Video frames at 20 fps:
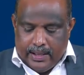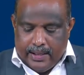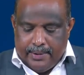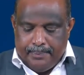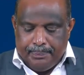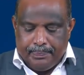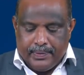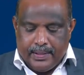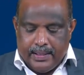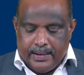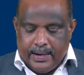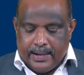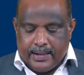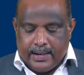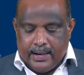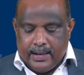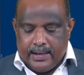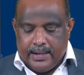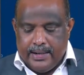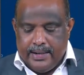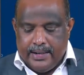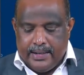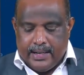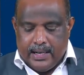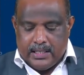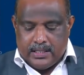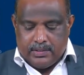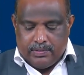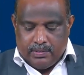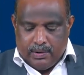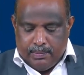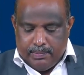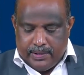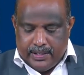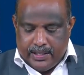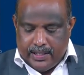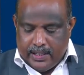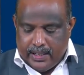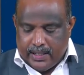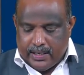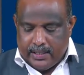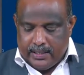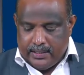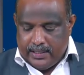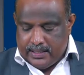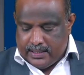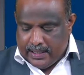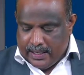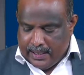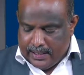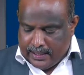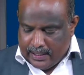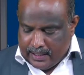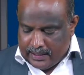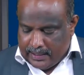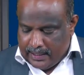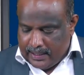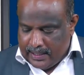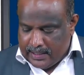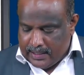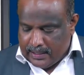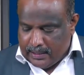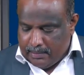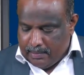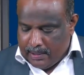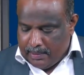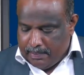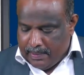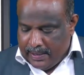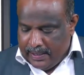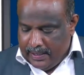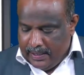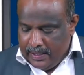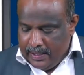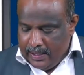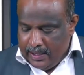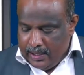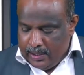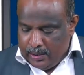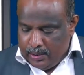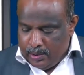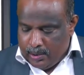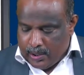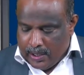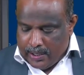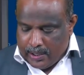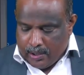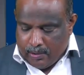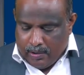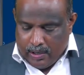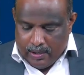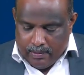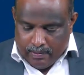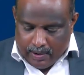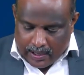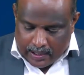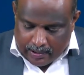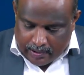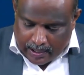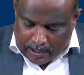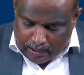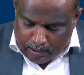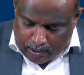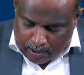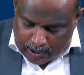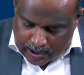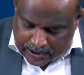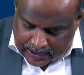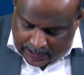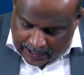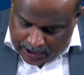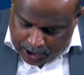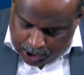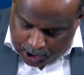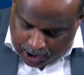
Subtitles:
The red color indicates from here, this entire thing is nothing but my U control volume. Whatever I am going to